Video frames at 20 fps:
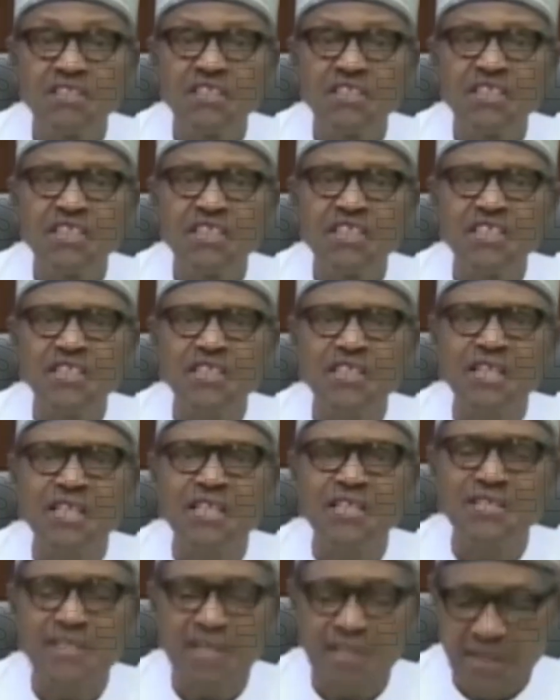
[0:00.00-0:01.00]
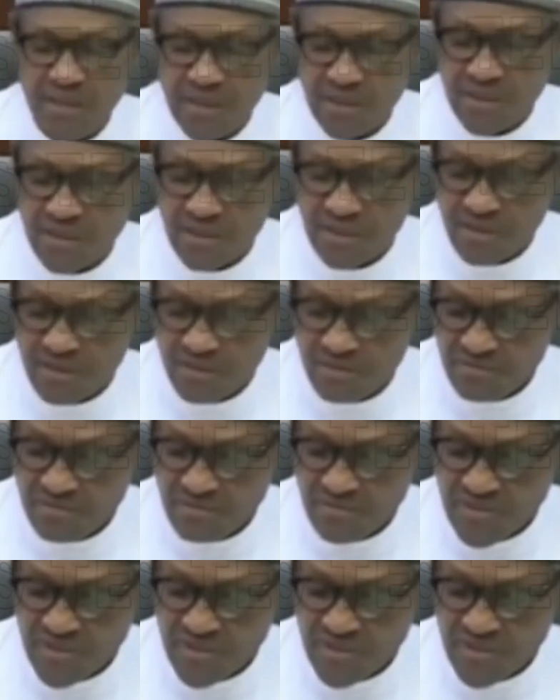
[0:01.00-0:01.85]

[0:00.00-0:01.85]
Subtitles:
the National Salaries,